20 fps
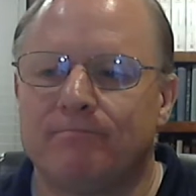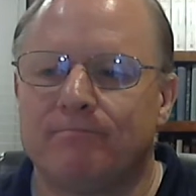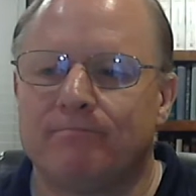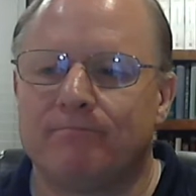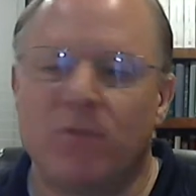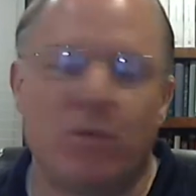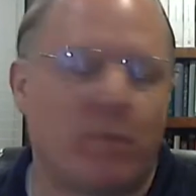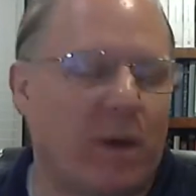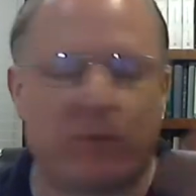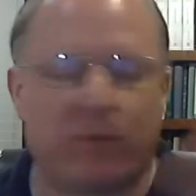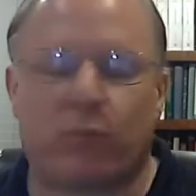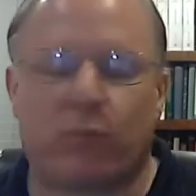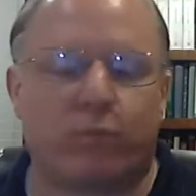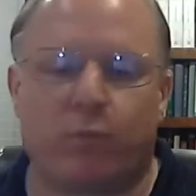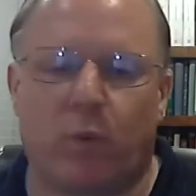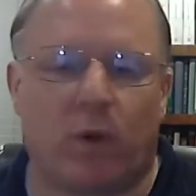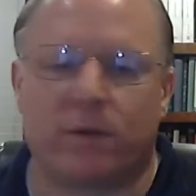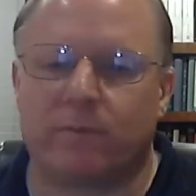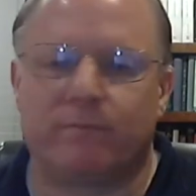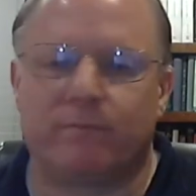You might
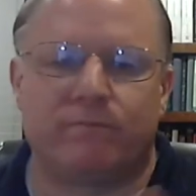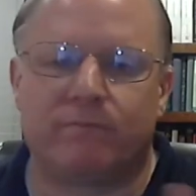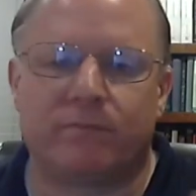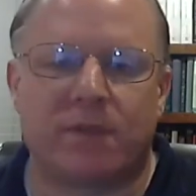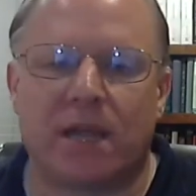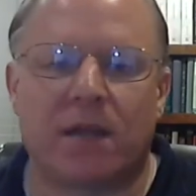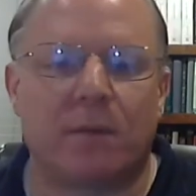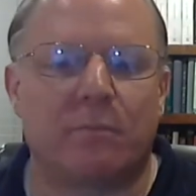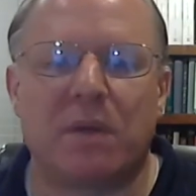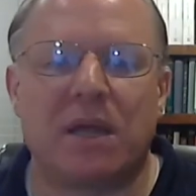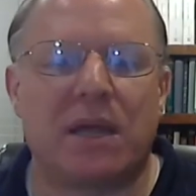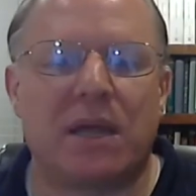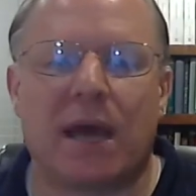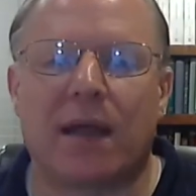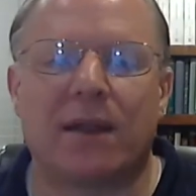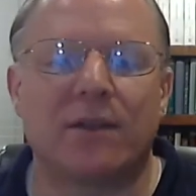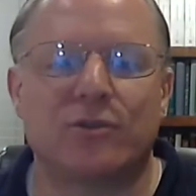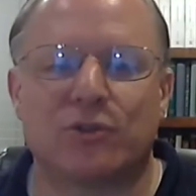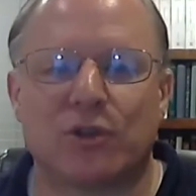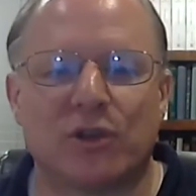want to take a peek at
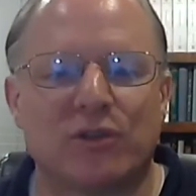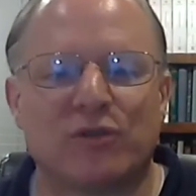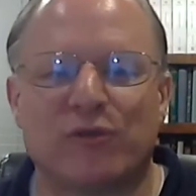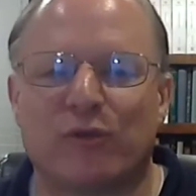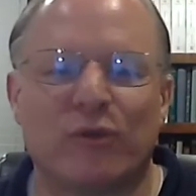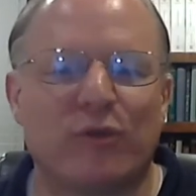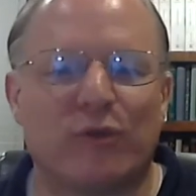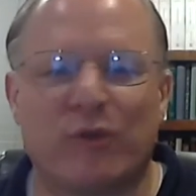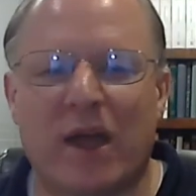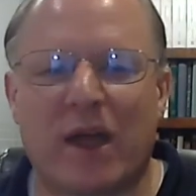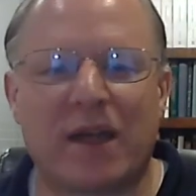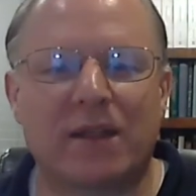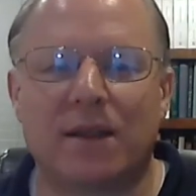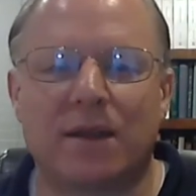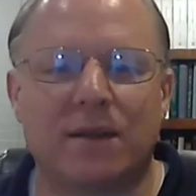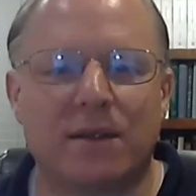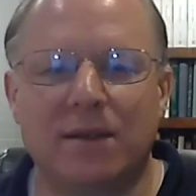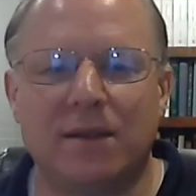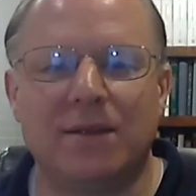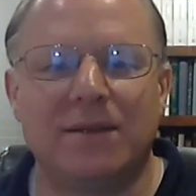it just for the fact that
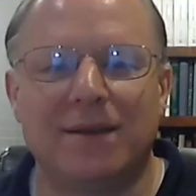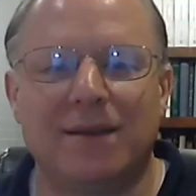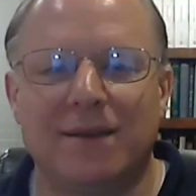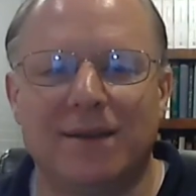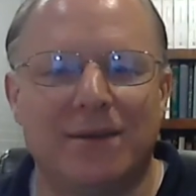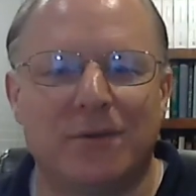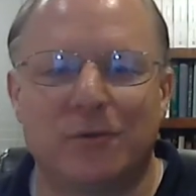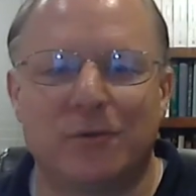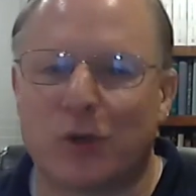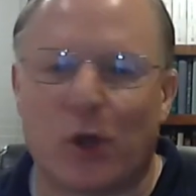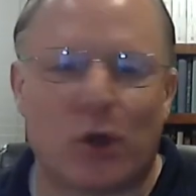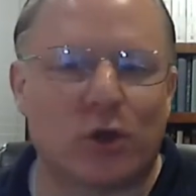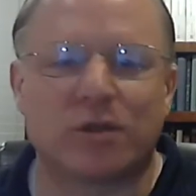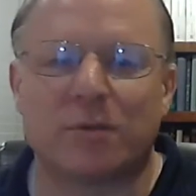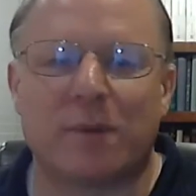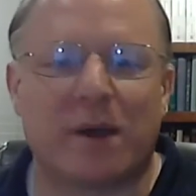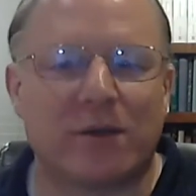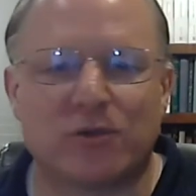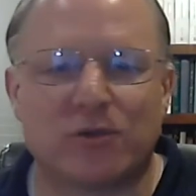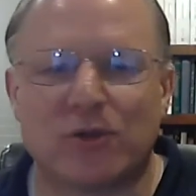he talks
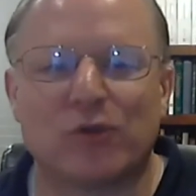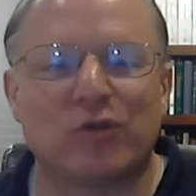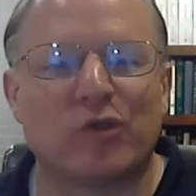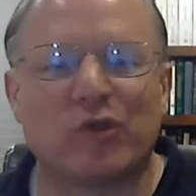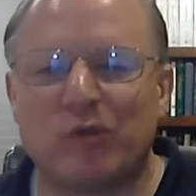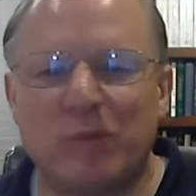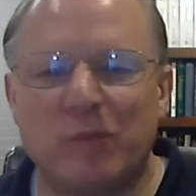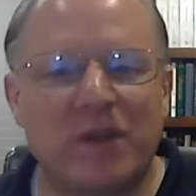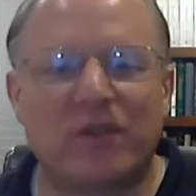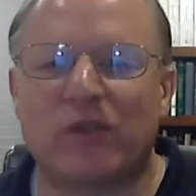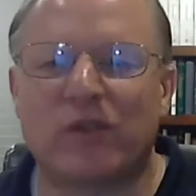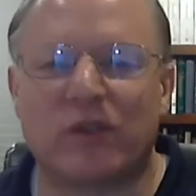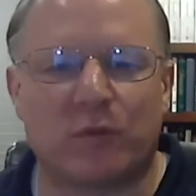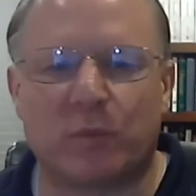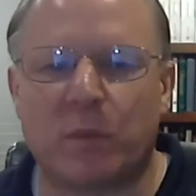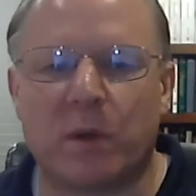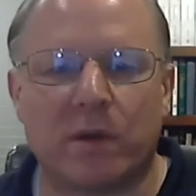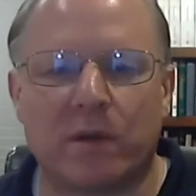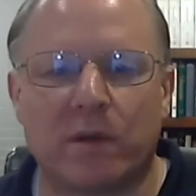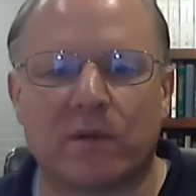about Joseph Smith's
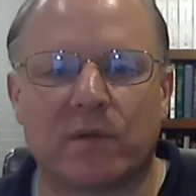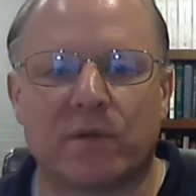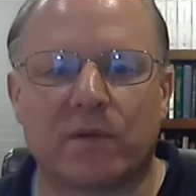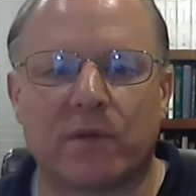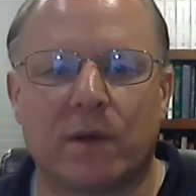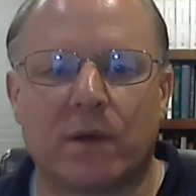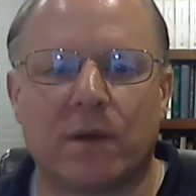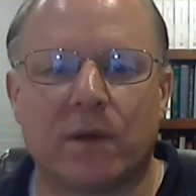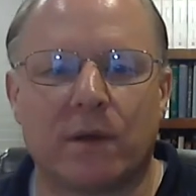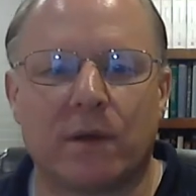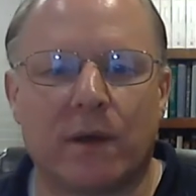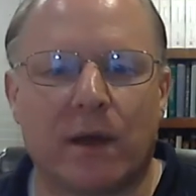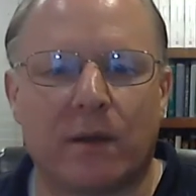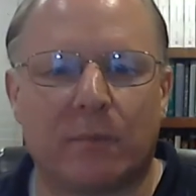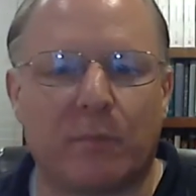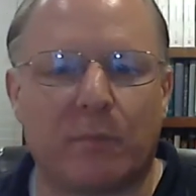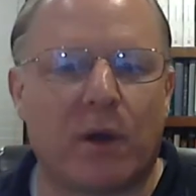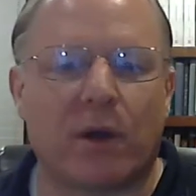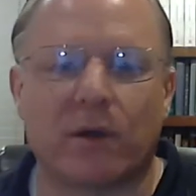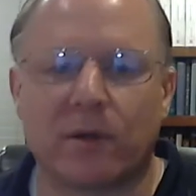experience at a
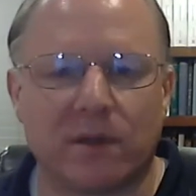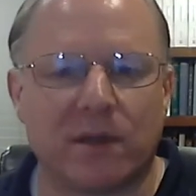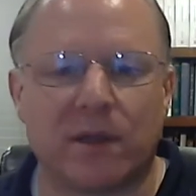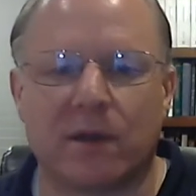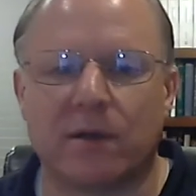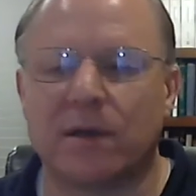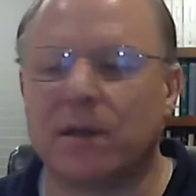part in there.